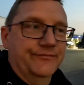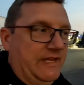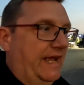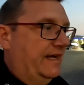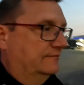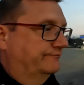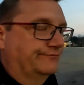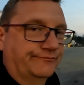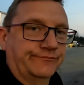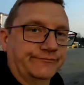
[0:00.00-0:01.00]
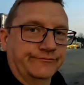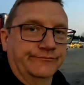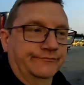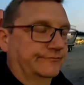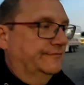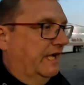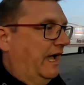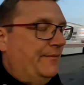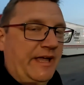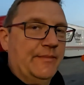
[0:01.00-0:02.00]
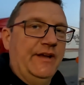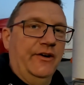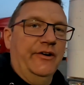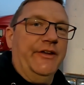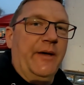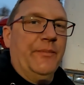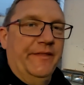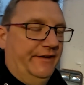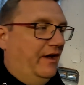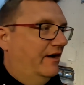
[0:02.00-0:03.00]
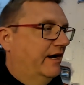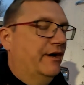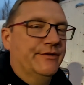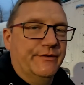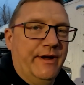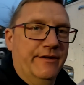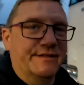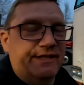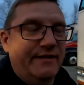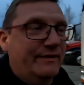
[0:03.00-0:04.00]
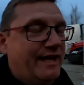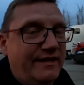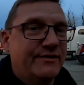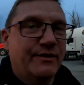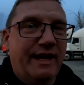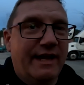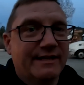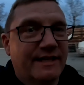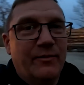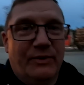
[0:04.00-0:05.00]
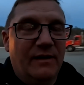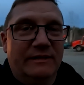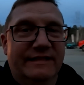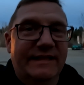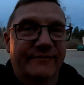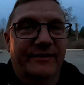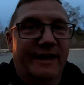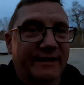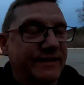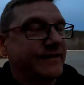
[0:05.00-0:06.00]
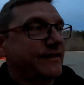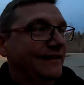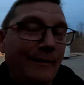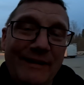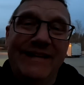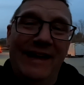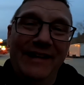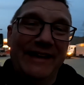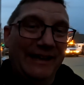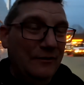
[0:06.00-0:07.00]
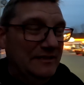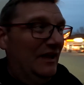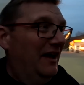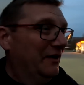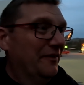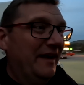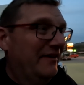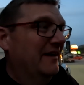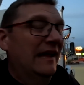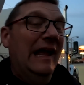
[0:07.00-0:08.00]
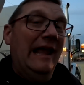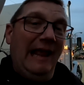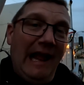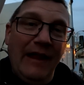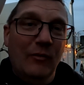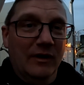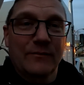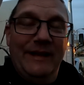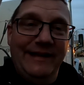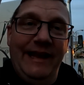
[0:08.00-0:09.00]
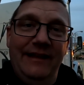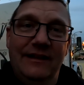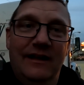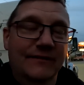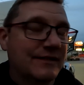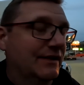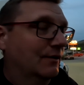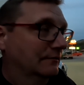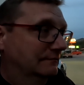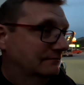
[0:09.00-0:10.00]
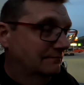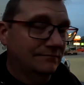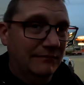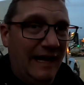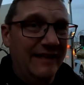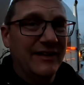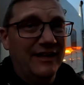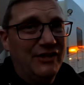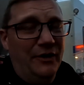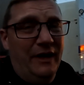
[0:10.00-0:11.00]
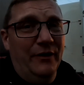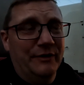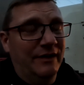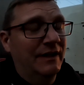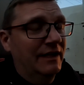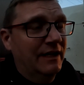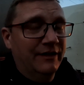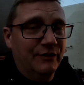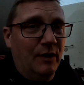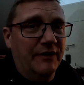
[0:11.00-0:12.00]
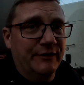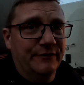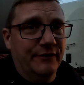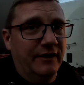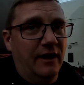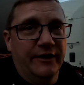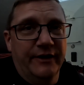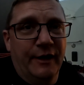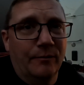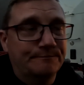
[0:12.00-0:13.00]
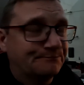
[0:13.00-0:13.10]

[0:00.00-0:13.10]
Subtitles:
Yeah. I might be curled up on the doghouse around a seat, but that's okay, because I'll probably sleep fine, because let me tell you, it was hot out there, and I worked my tail off, so. And shout out to Walter for all your help.